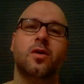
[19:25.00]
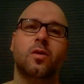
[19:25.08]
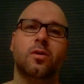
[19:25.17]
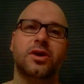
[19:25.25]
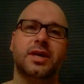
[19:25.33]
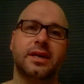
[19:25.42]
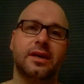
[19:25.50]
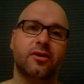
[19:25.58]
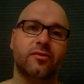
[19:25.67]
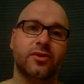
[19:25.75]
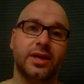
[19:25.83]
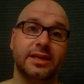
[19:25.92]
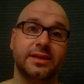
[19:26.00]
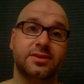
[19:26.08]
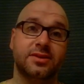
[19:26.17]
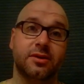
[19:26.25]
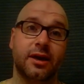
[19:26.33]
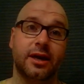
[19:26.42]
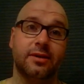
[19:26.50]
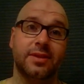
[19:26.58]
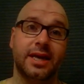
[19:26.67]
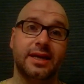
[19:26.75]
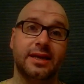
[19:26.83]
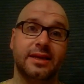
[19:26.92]
Or you can head over to Instagram.
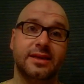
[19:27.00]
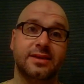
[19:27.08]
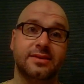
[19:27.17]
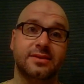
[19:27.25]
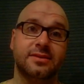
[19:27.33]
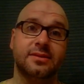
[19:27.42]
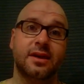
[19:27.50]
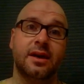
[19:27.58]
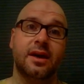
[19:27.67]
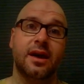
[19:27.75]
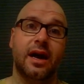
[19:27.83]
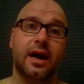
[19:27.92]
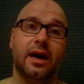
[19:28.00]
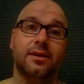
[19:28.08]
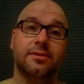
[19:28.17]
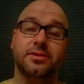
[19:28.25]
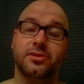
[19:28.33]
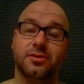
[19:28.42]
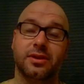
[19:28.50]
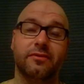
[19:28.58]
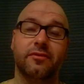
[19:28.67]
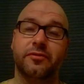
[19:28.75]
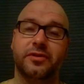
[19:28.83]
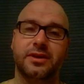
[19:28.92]
That is Your
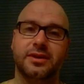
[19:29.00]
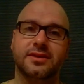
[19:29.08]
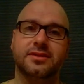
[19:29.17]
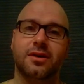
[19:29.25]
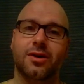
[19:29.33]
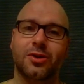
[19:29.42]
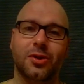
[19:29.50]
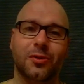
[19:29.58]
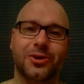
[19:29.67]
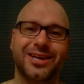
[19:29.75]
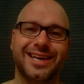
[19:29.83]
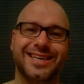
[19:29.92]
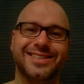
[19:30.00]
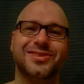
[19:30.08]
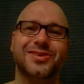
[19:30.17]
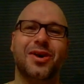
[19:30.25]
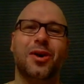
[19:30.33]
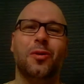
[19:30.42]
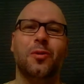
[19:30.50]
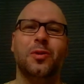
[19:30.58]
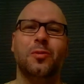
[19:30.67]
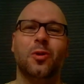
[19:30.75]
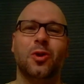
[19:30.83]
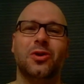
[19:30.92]
Level Fitness, all lowercase, all
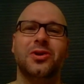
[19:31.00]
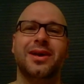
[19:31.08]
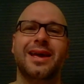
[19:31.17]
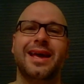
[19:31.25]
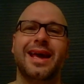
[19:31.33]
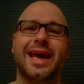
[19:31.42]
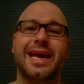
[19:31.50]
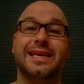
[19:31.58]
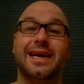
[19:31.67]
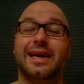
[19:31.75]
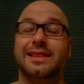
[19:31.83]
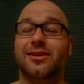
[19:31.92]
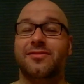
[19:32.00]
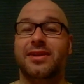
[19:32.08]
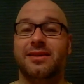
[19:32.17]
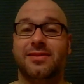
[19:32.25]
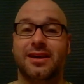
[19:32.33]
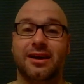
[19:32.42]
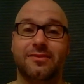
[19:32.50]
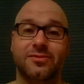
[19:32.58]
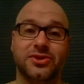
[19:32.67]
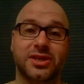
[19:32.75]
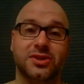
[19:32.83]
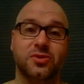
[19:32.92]
one word. And I'd love to have the
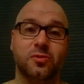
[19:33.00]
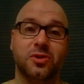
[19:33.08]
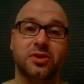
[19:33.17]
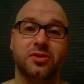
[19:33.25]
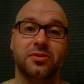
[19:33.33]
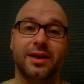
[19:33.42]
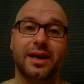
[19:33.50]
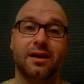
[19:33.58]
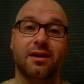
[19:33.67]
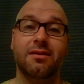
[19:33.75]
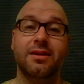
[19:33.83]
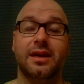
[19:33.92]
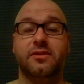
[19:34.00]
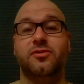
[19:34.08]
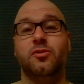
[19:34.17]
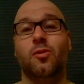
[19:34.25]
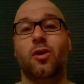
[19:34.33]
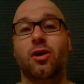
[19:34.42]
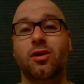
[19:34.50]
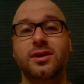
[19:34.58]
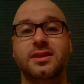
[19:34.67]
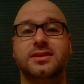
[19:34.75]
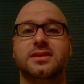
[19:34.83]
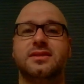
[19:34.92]
conversation with you there. And if you are
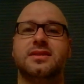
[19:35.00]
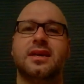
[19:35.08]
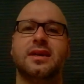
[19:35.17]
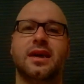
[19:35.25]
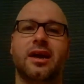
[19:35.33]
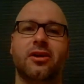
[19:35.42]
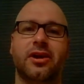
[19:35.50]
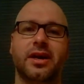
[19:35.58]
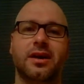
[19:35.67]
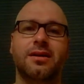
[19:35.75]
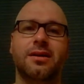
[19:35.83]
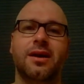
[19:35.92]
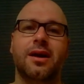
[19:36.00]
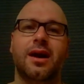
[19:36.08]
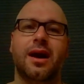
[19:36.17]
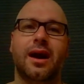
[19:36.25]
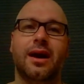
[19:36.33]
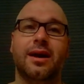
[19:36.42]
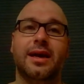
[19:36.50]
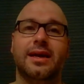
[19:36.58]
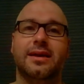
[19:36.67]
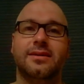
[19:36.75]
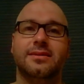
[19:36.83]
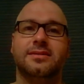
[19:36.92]
in the Cincinnati area
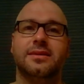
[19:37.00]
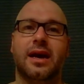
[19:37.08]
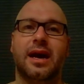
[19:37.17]
and